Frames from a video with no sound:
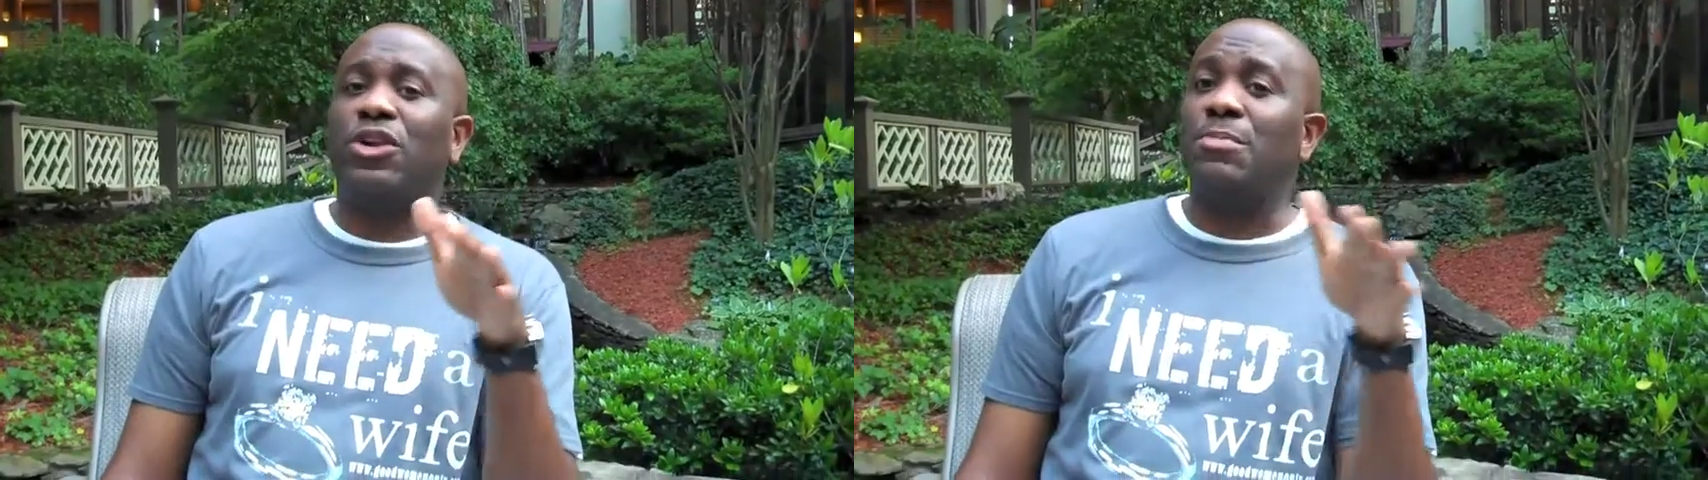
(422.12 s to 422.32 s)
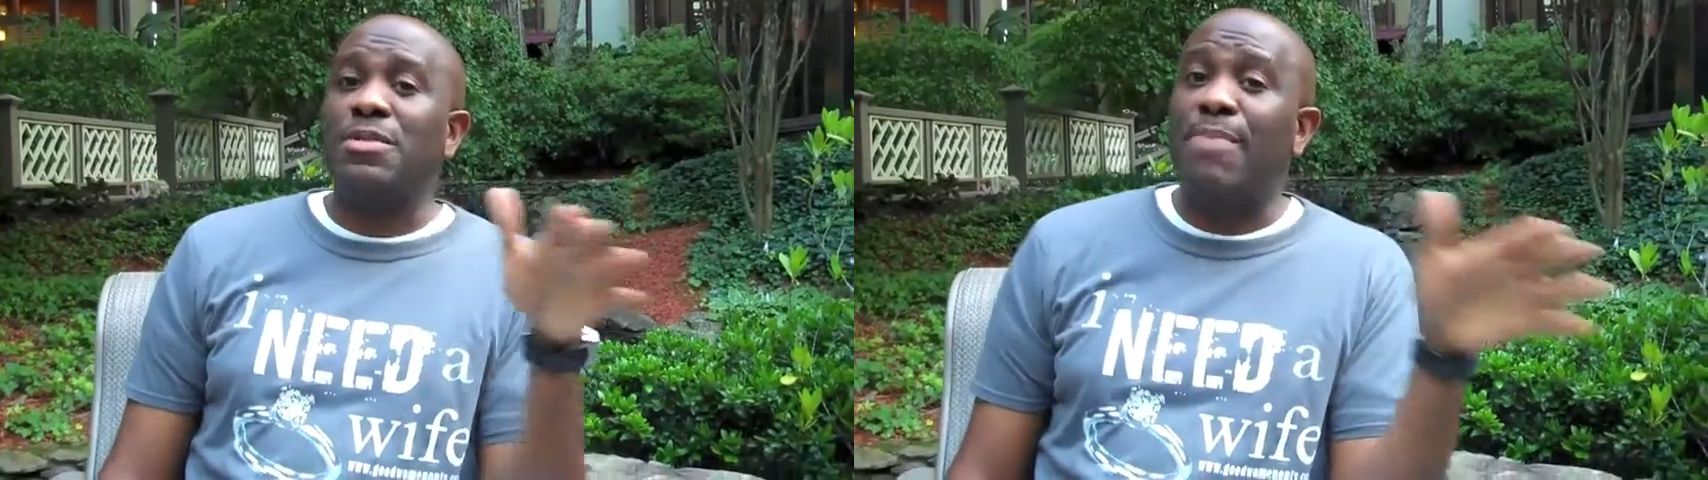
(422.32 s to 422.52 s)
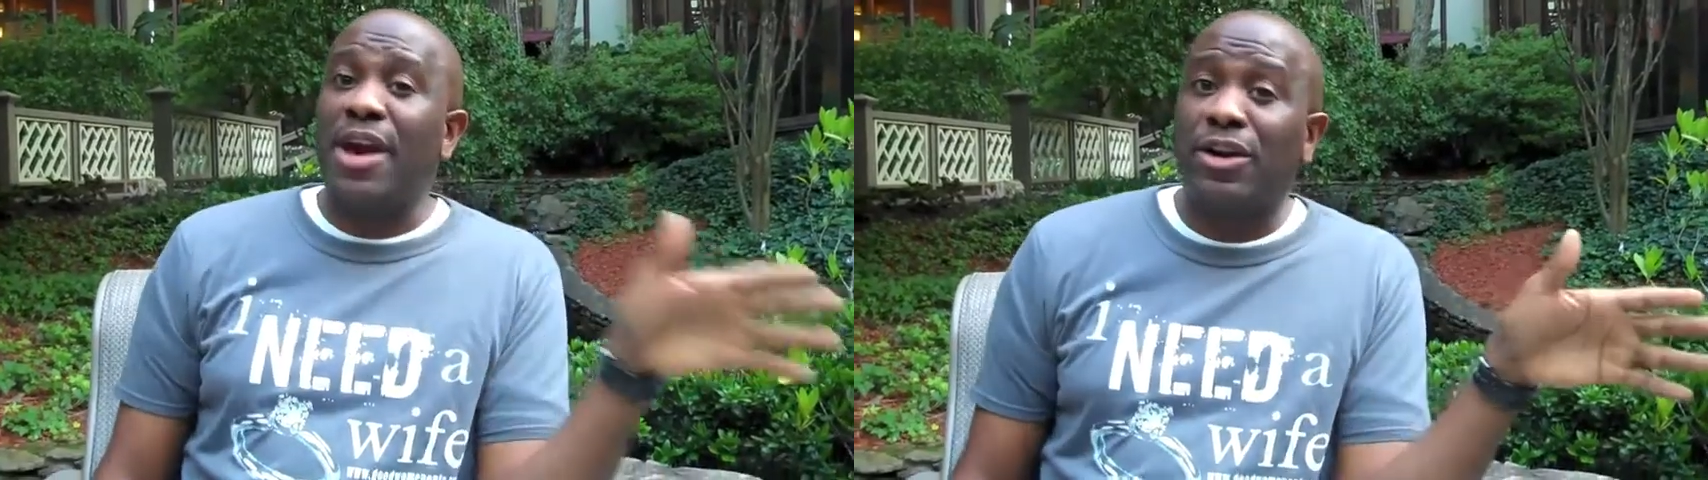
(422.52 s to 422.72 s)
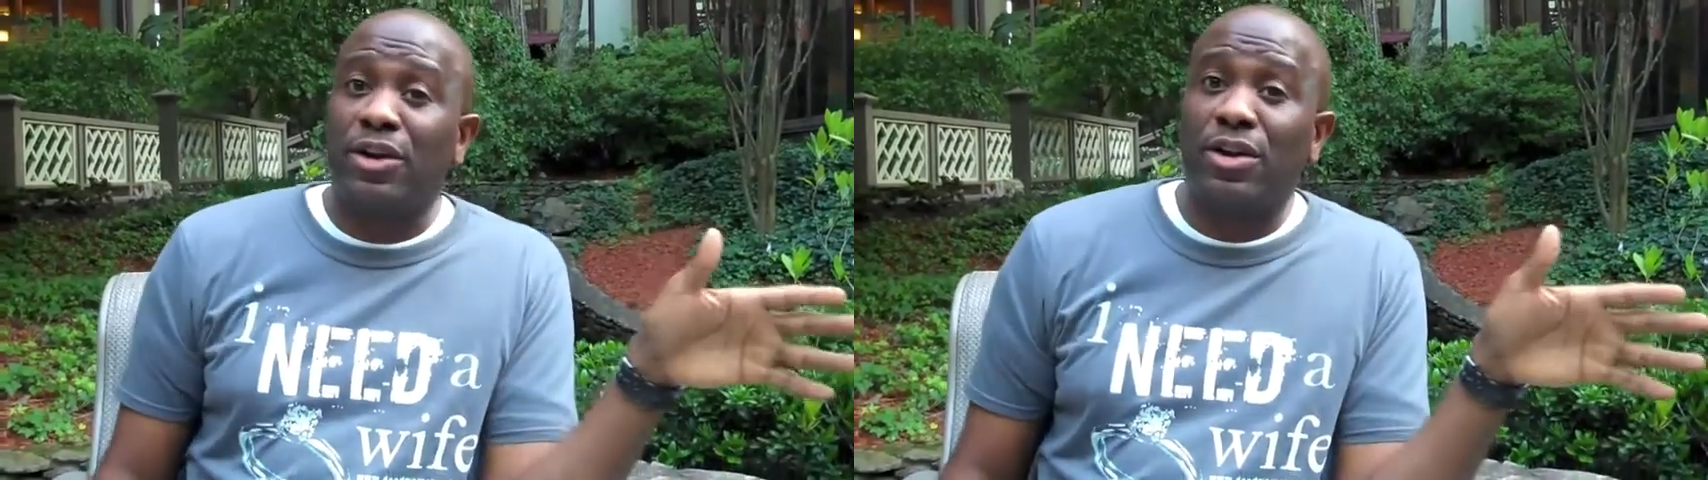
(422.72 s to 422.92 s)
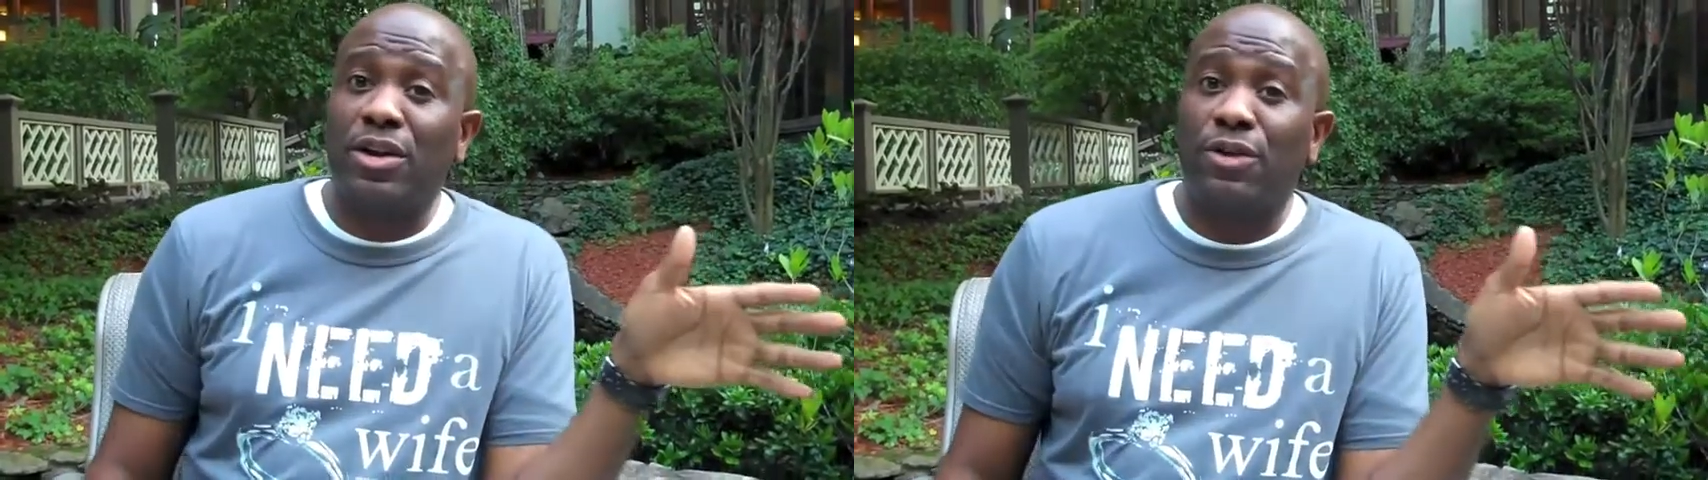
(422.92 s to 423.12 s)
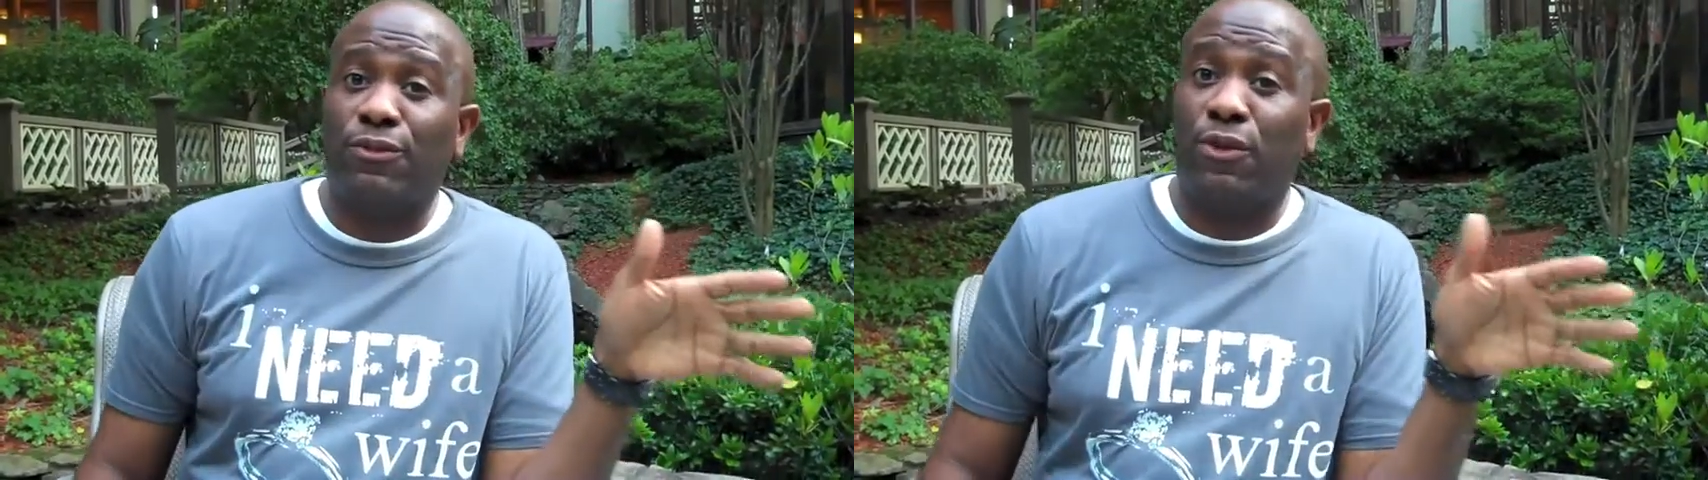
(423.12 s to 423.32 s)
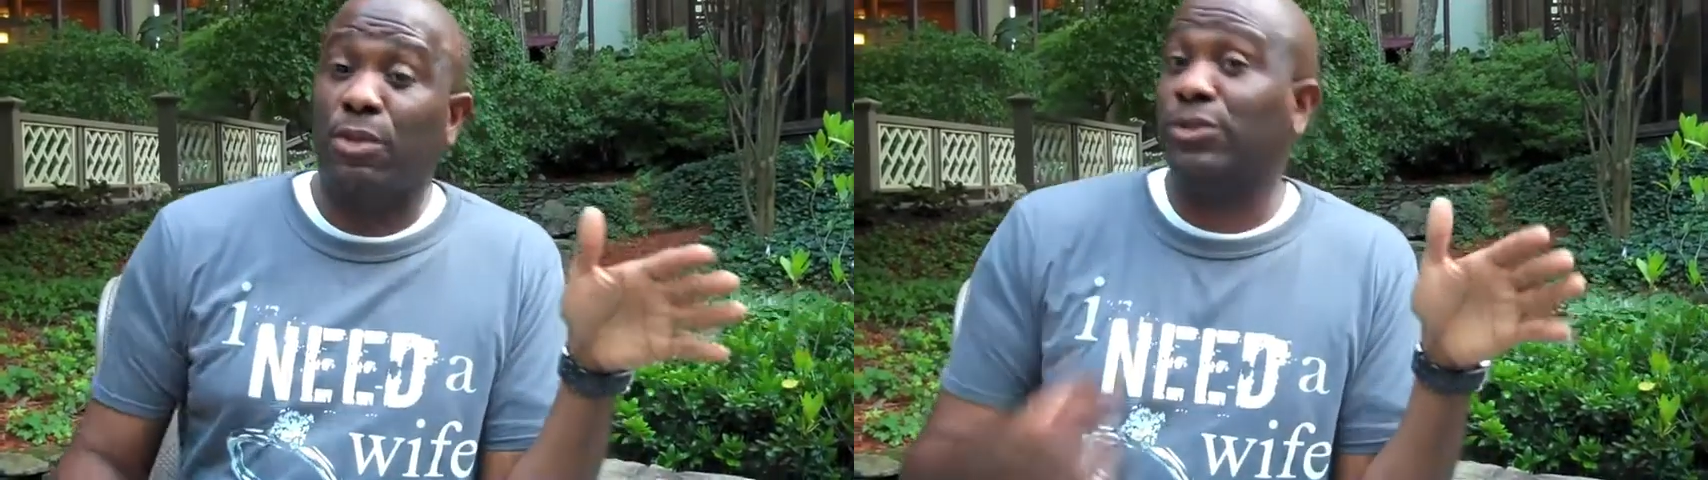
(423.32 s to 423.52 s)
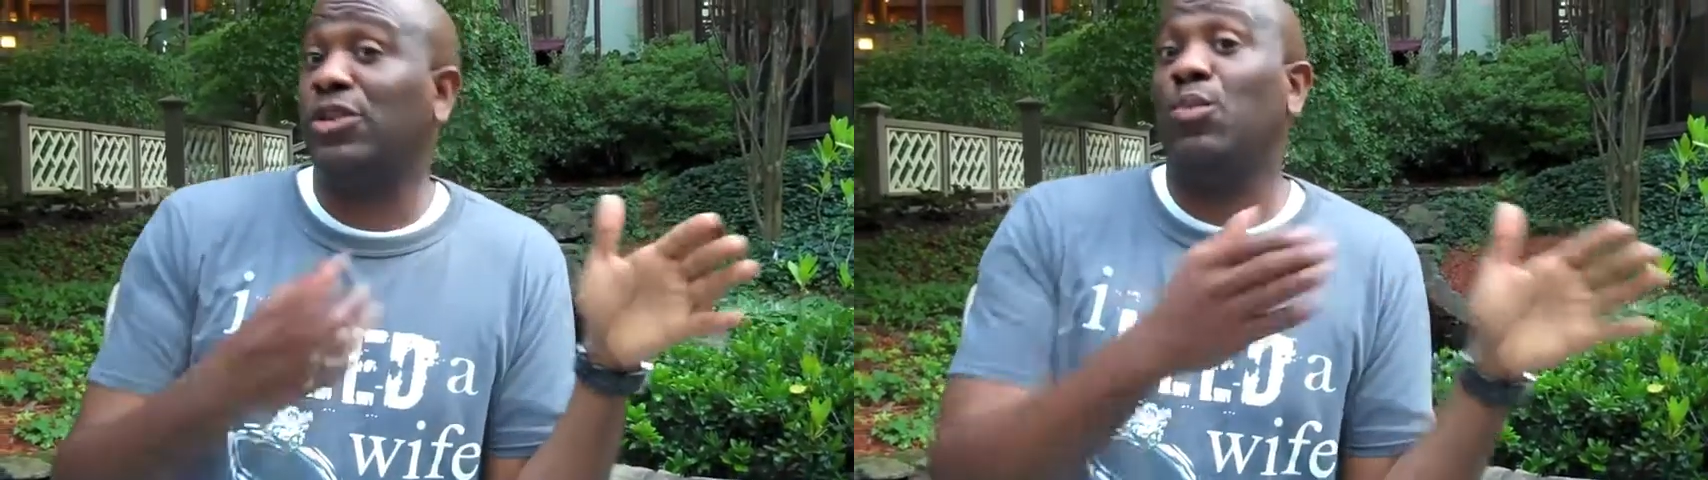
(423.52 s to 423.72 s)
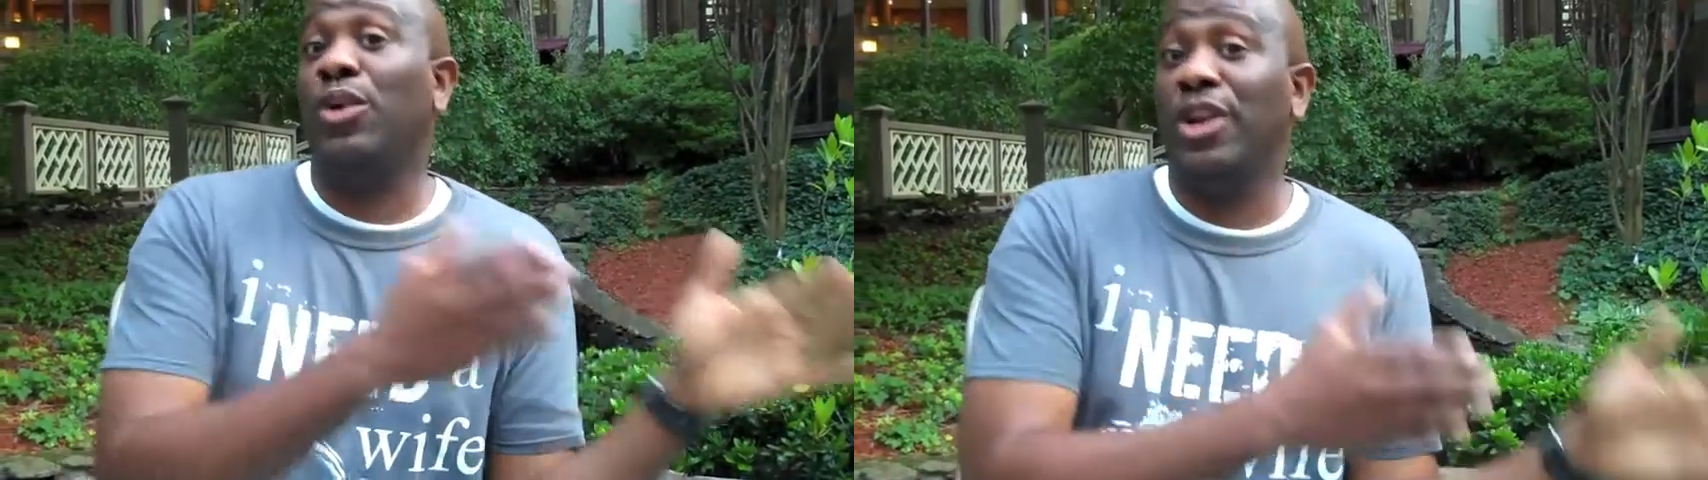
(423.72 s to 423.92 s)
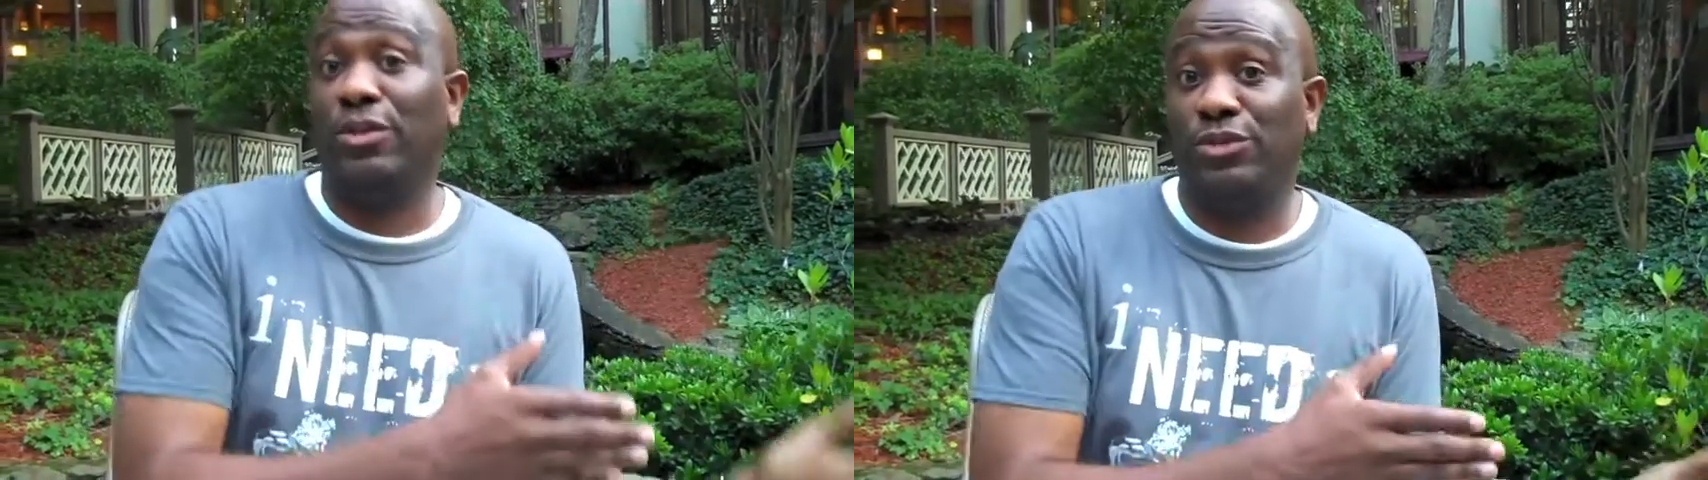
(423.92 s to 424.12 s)
are going to be better from
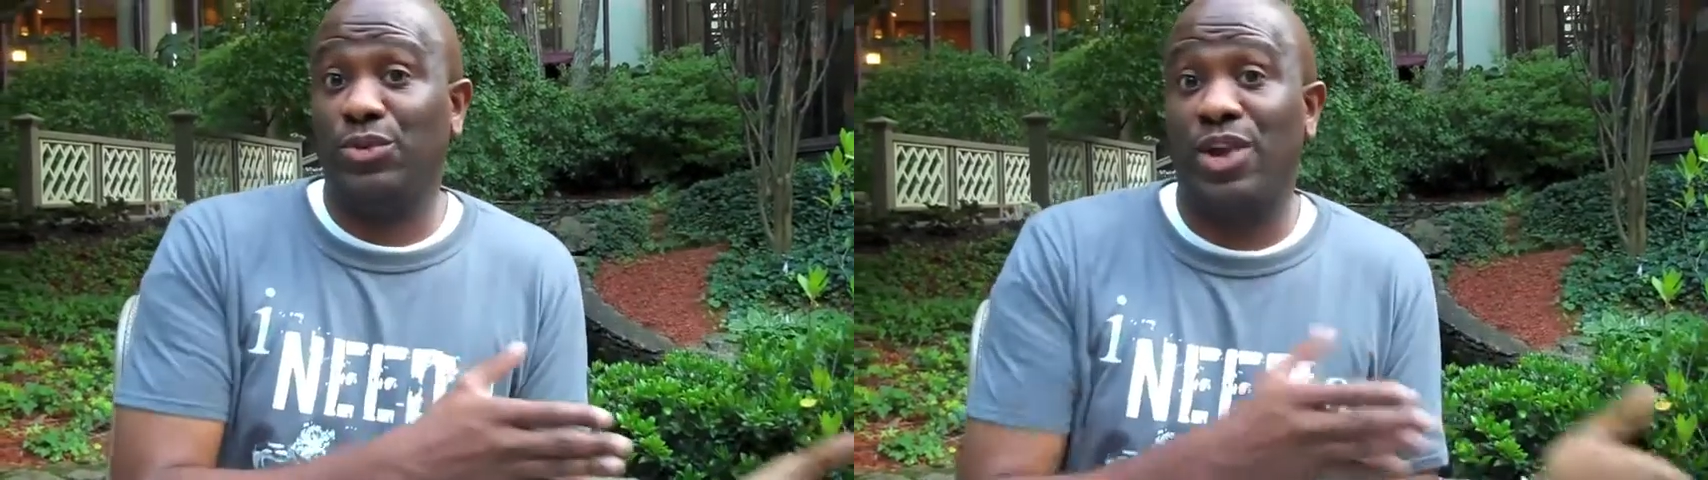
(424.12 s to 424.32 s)
someone else.